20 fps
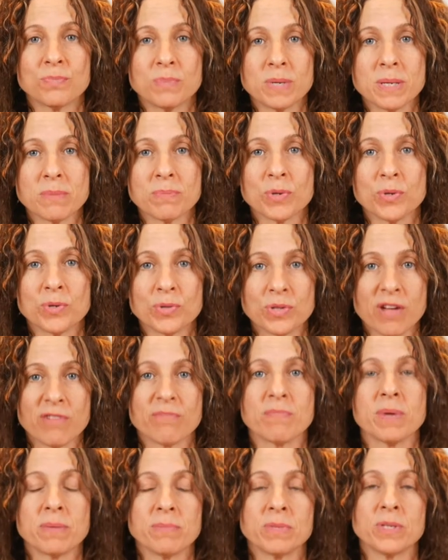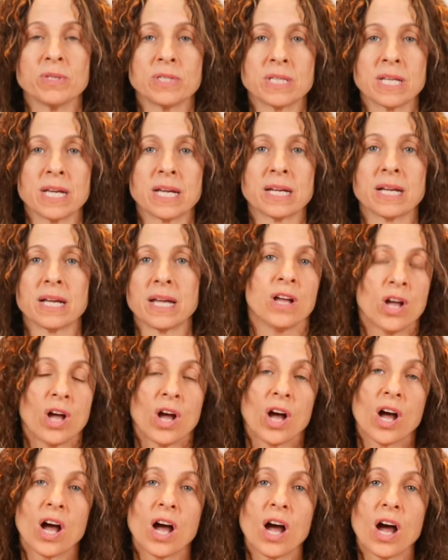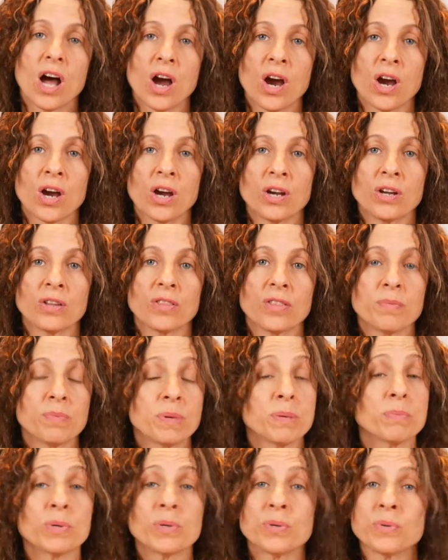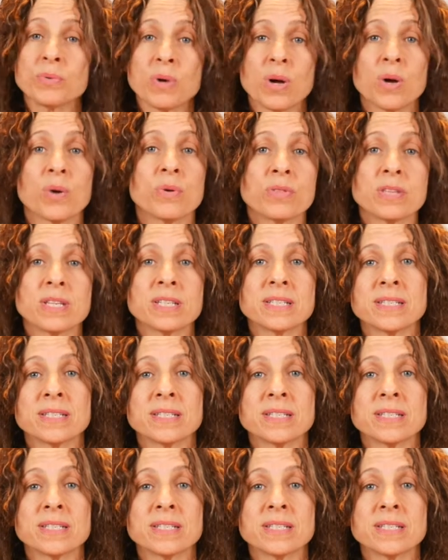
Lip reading: people who love my music are the people who own this